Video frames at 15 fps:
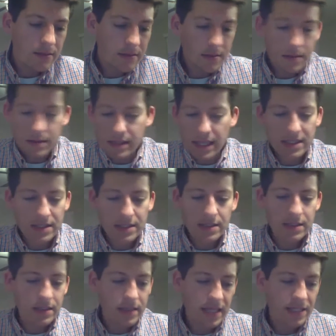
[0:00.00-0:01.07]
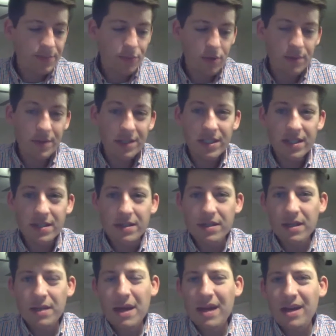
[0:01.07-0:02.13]
That's pretty much it.
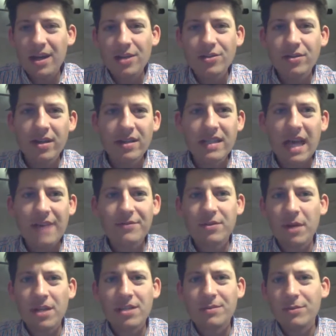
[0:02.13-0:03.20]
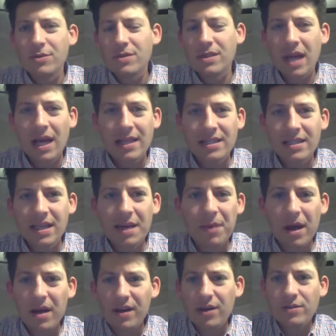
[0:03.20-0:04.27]
About 100 years after Mansa Musa dies, the
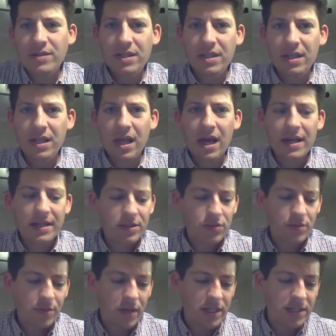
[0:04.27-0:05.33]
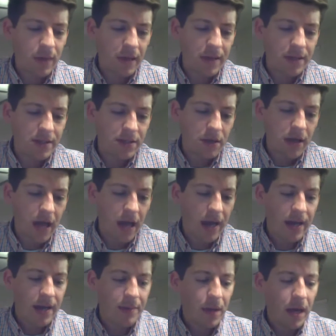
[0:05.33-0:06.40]
empire goes into decline and it's replaced by the Songhai
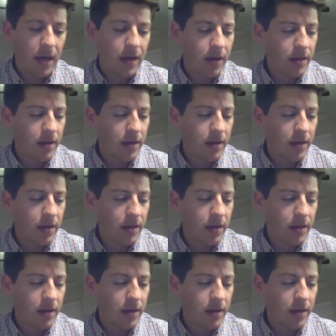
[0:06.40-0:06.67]
Empire.